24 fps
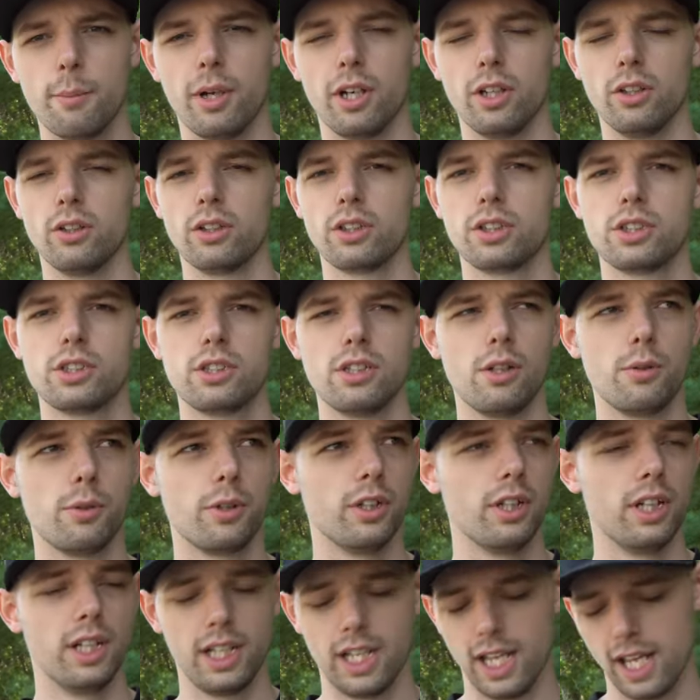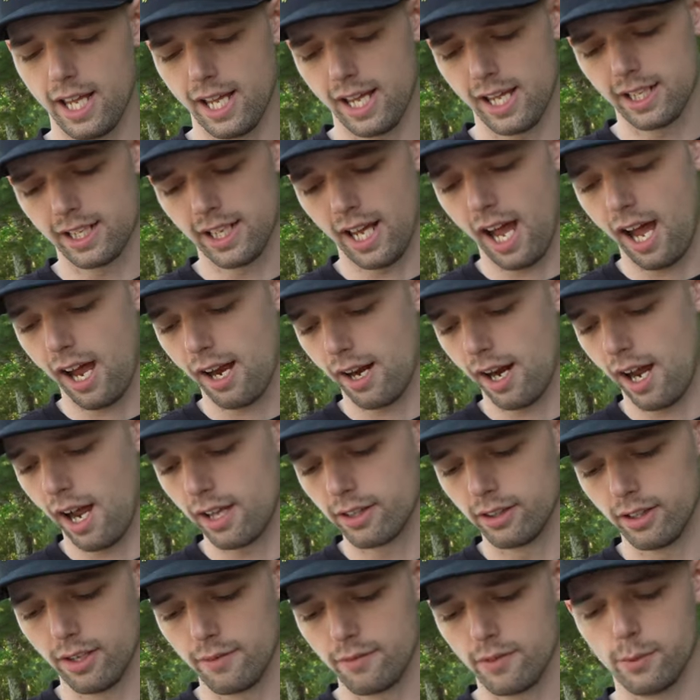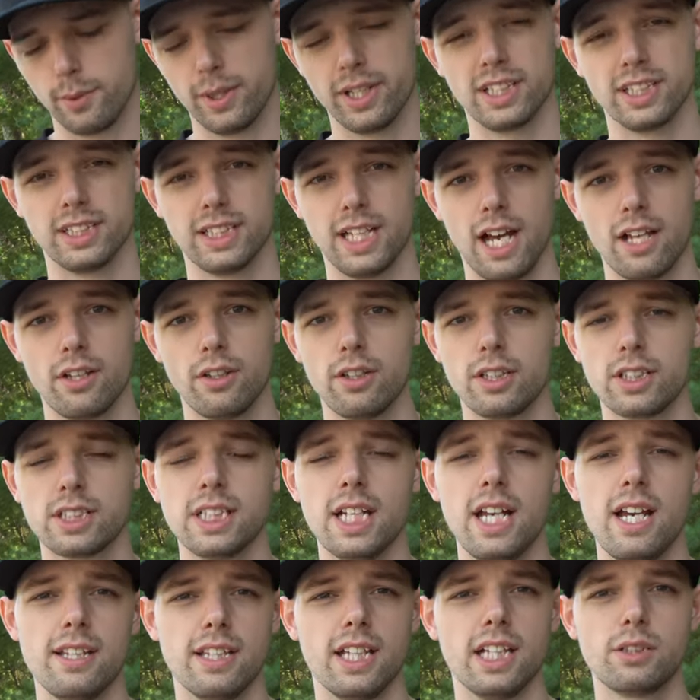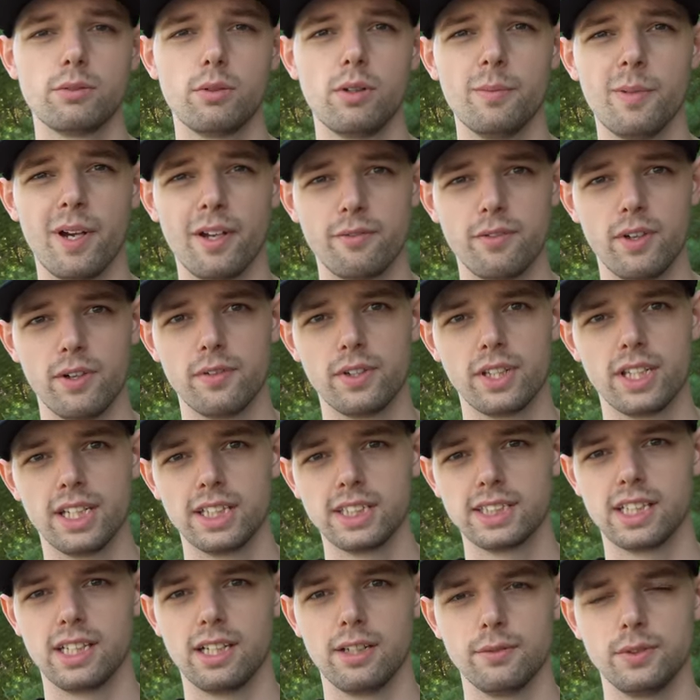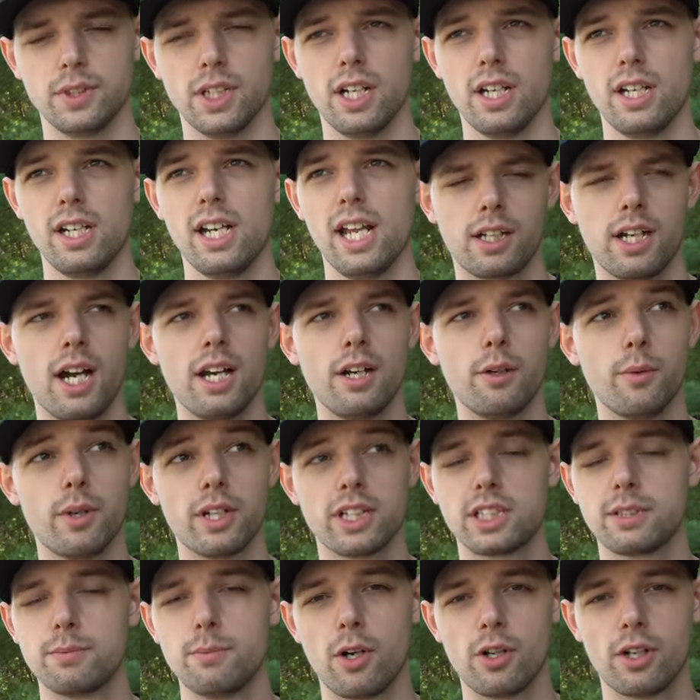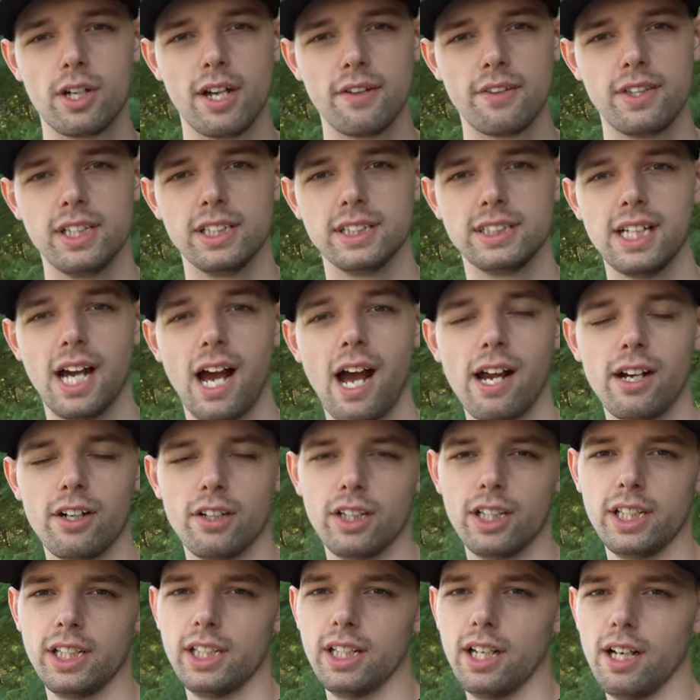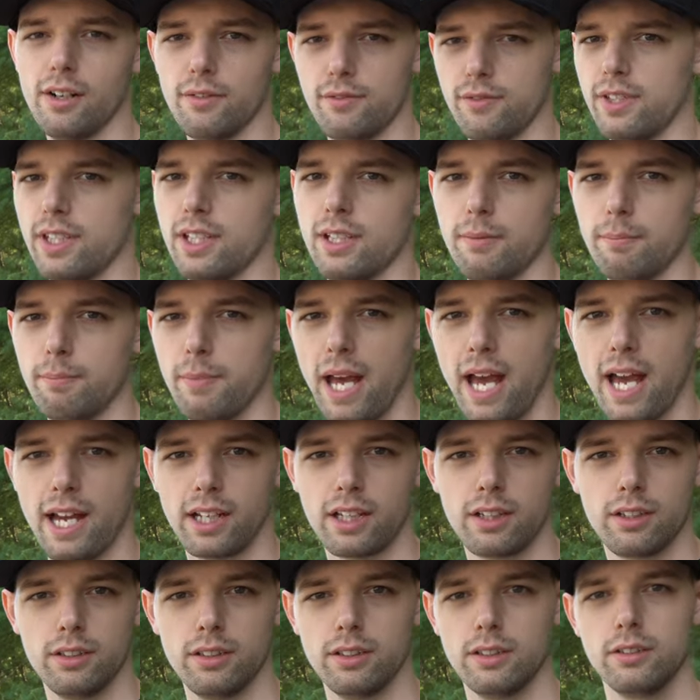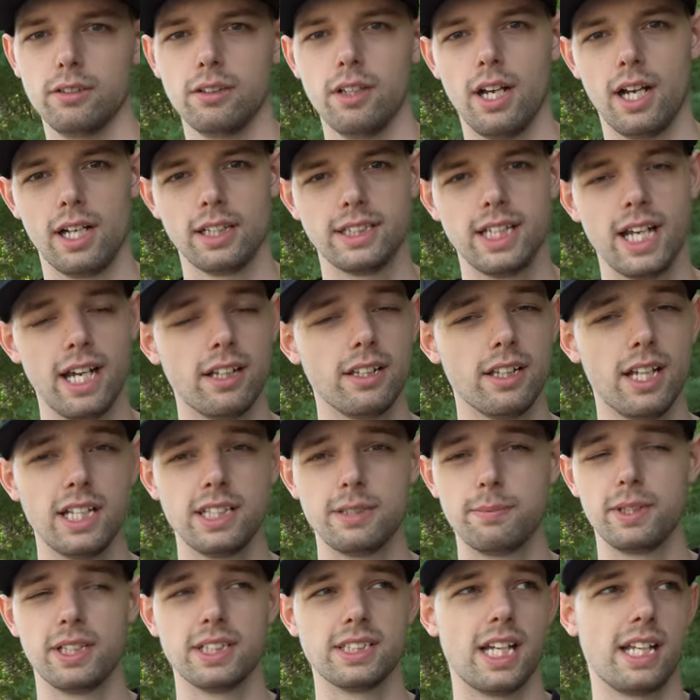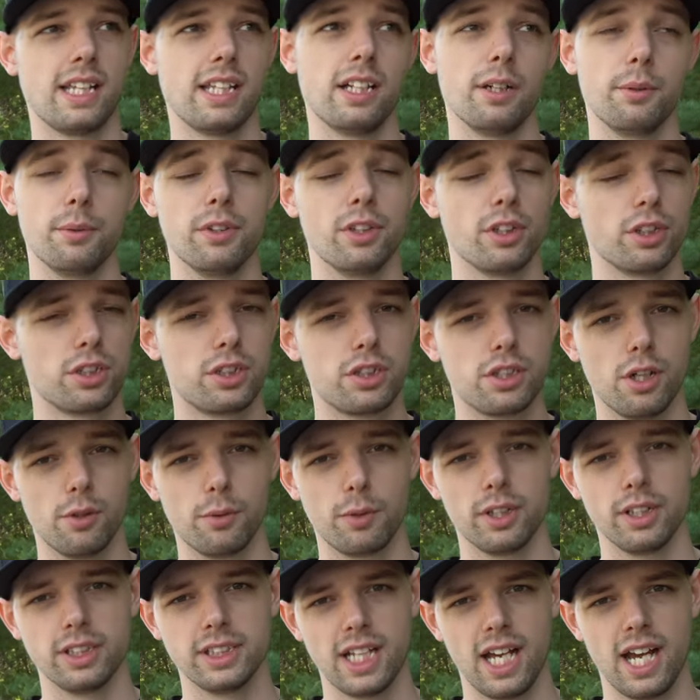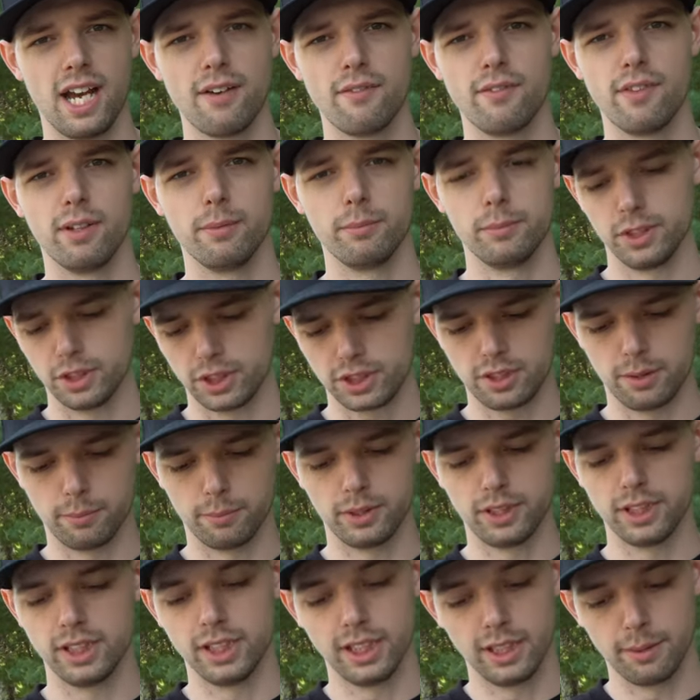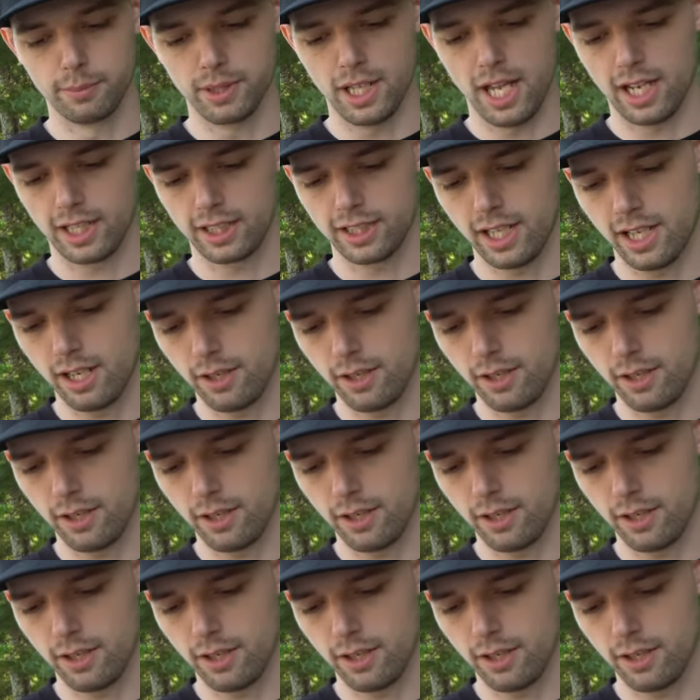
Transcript: but it looks so good. And I, I love the way that that looks. That's one of my favorite things that I've done. Kind of want to smoke out the entirety of the back uh, tail lights because I think it would look so good to have them just completely blacked